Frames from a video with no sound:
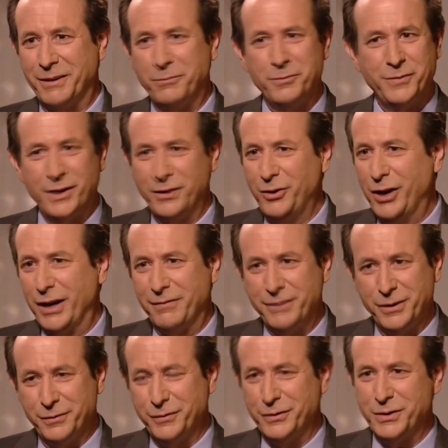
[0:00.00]
We've done a lot of
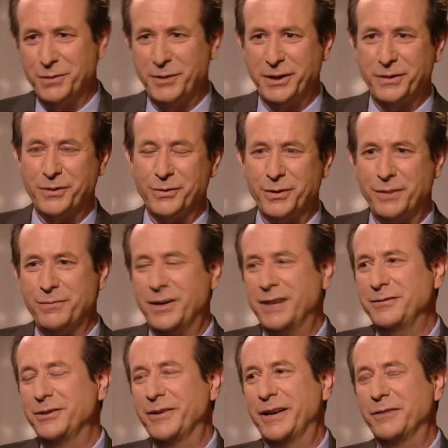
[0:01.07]
interviews about the
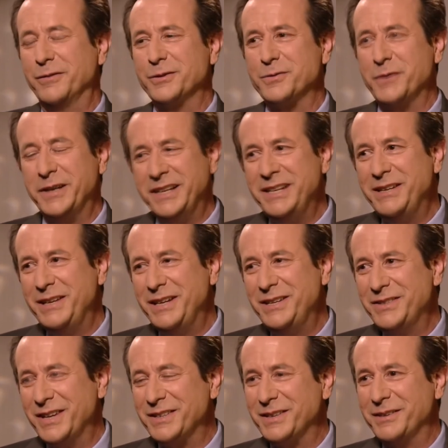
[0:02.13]
35-year anniversary, and he
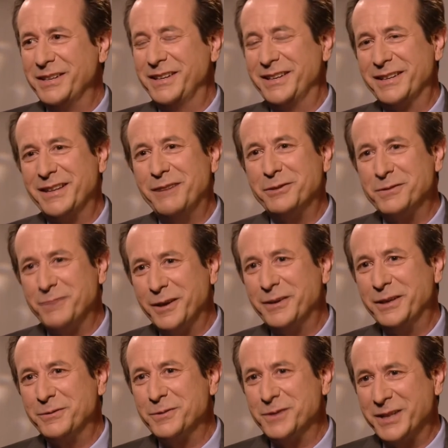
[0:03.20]
said something that I thought was very
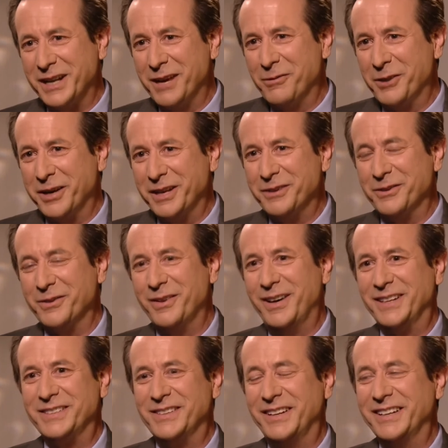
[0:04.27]
interesting, and I want to get your
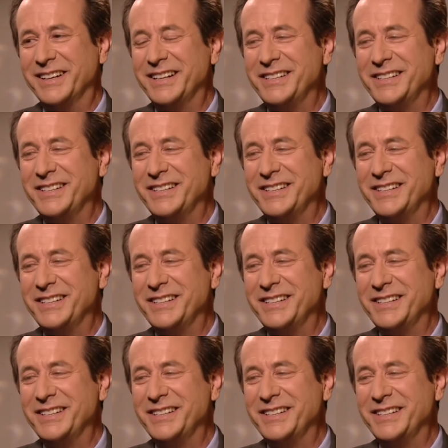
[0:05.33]
thoughts on it.